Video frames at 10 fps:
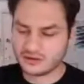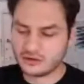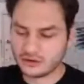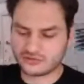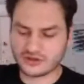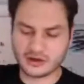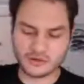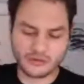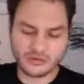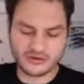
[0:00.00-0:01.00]
looks
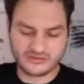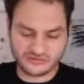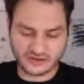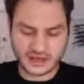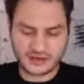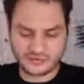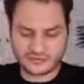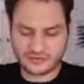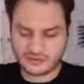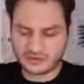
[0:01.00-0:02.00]
at all the
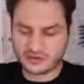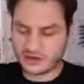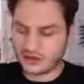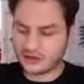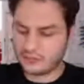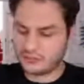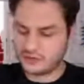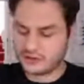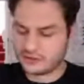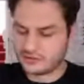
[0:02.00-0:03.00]
flights,
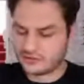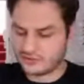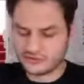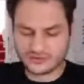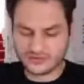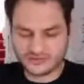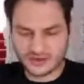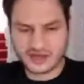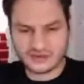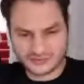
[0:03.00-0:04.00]
the
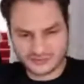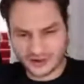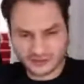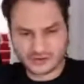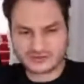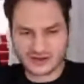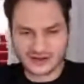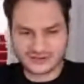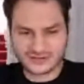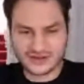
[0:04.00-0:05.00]
flight smart
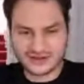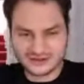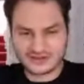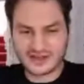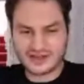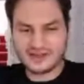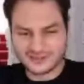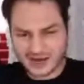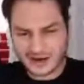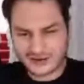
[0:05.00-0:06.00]
contracts, right?
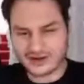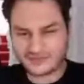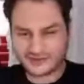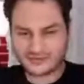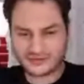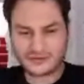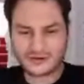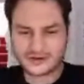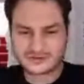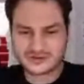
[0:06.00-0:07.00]
Each aircraft has its own
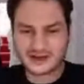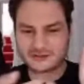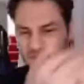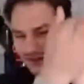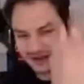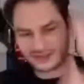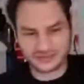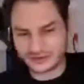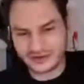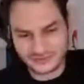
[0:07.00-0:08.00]
contracts with
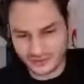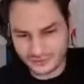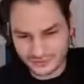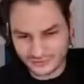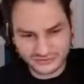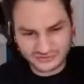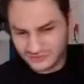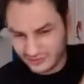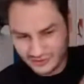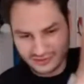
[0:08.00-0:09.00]
30
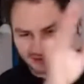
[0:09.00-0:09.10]
tokens,